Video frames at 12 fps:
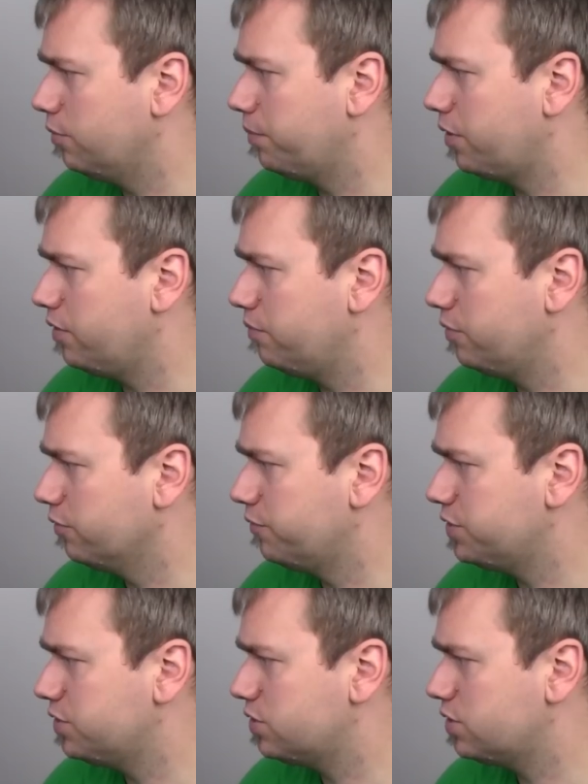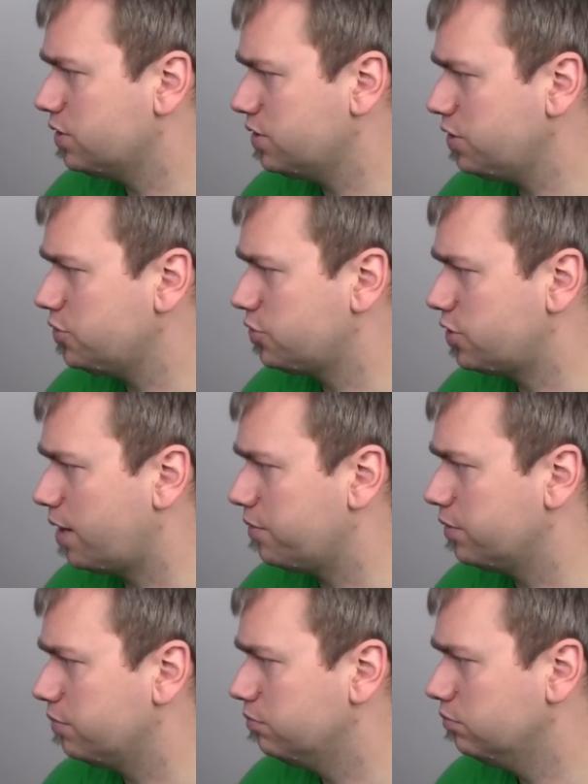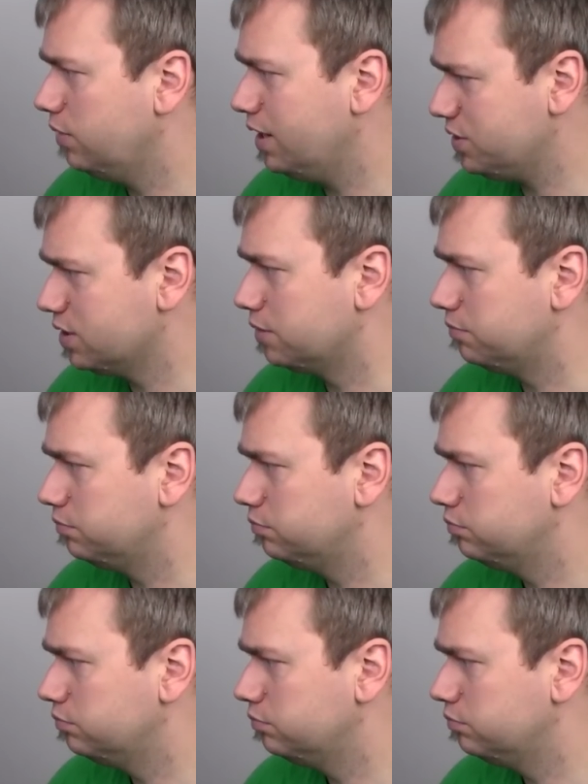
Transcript: That will be part of the Imperial Fist Successors chapter. Excellent.